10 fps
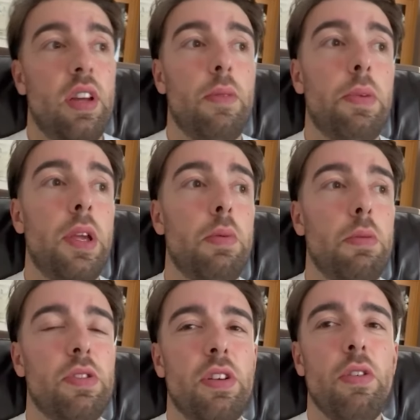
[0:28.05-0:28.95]
and people
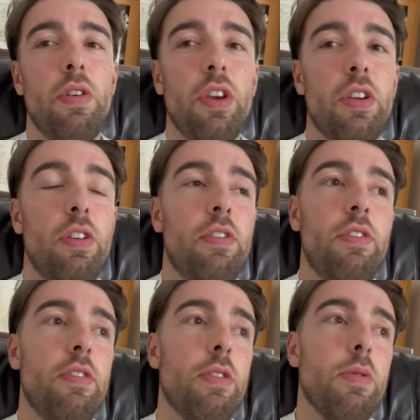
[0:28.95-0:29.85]
will be saying, "Oh, you, you
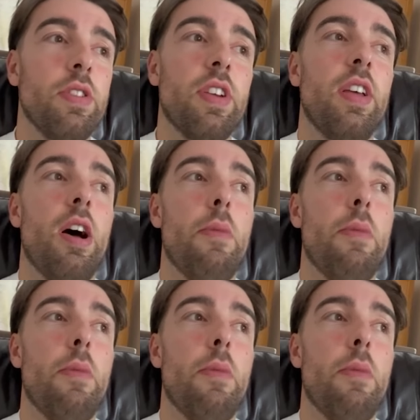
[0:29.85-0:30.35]
don't want to say that